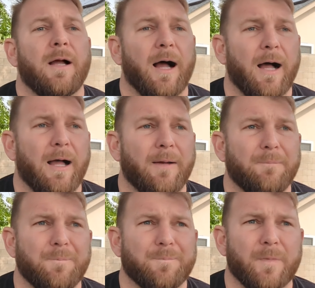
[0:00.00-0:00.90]

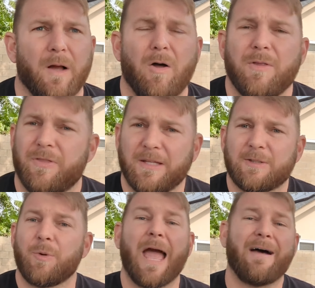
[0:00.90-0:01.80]
Um, all the things
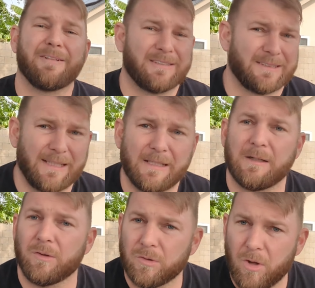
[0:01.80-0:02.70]
that we haven't seen in
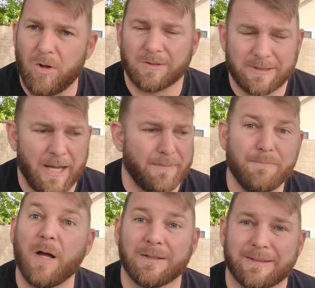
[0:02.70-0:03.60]
a long time,
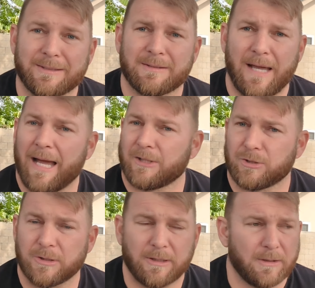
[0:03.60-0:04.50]
months
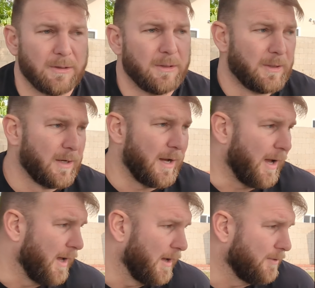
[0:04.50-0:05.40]
actually
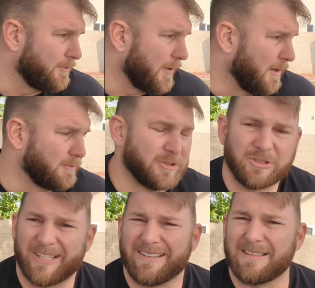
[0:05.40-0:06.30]
of of
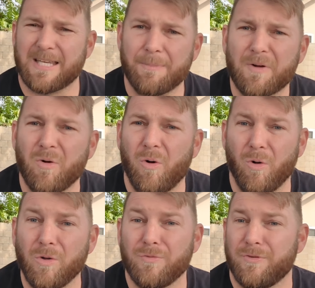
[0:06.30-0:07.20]
just like the typical
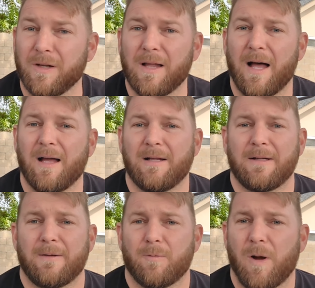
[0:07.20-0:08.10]
old villa
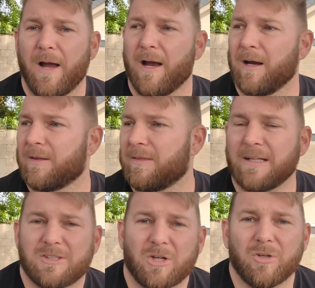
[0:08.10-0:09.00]
where
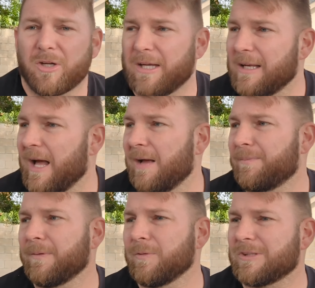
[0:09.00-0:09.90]
things start looking up
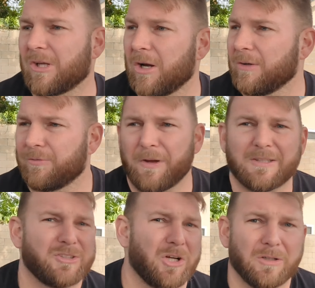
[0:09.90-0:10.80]
and we start
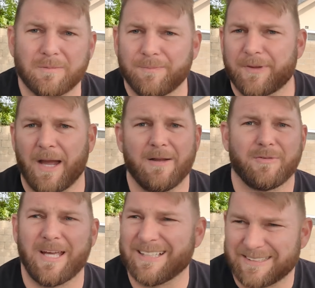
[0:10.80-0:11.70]
fans start kind of
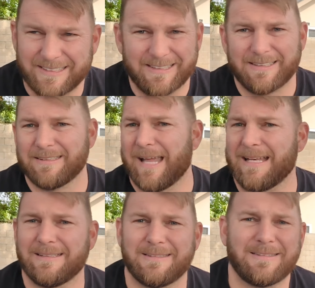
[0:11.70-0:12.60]
guessing and,
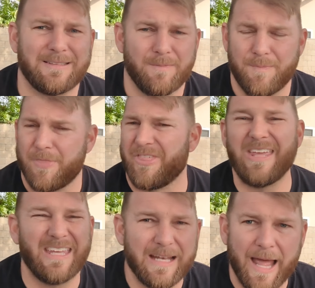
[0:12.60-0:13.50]
and
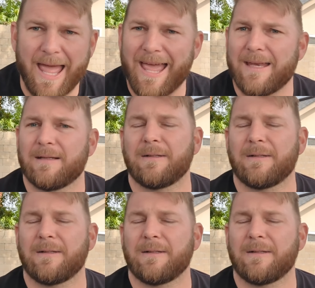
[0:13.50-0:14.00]
thinking ahead